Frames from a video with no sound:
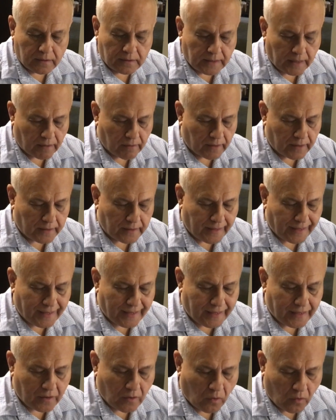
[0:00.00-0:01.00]
Darren
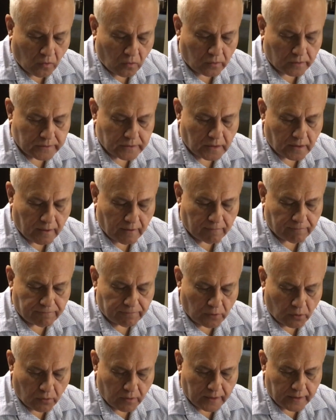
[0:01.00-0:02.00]
A. Holt of
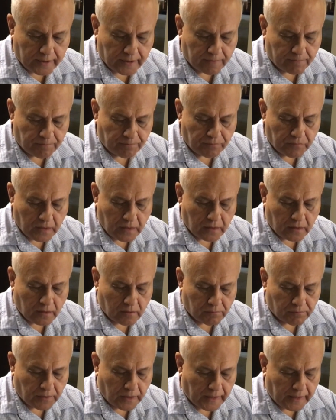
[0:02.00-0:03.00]
Florida,
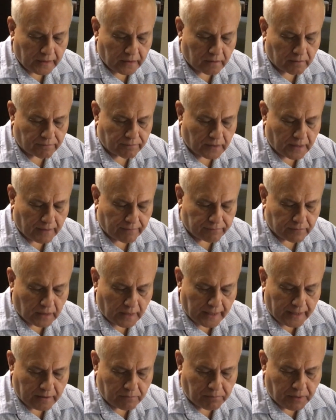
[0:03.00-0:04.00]
complained of left
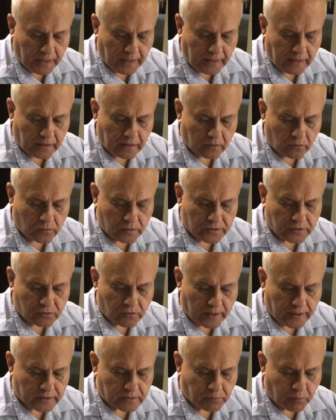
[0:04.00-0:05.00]
leg pain and was
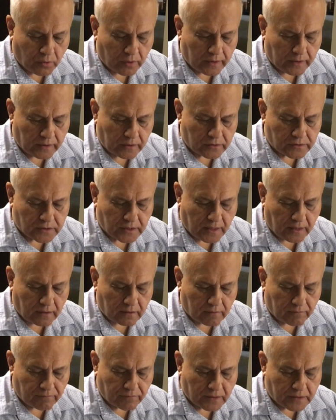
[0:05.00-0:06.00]
transported to St.
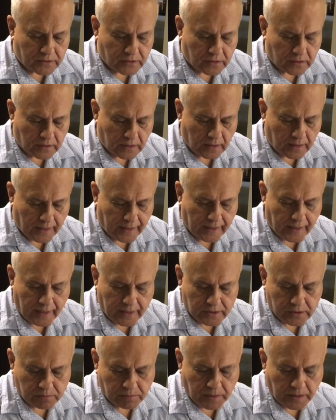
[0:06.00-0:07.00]
Vincent Clay
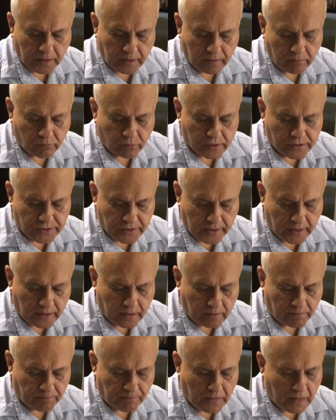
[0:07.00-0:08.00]
Hospital in
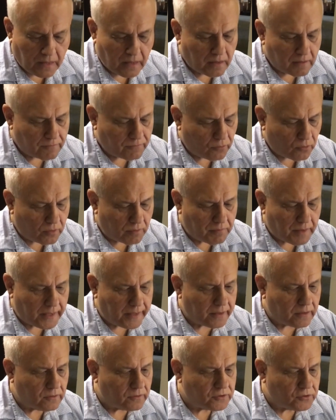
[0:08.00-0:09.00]
Brazil for
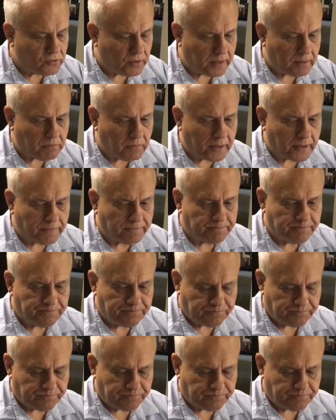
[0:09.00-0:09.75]
medical treatment.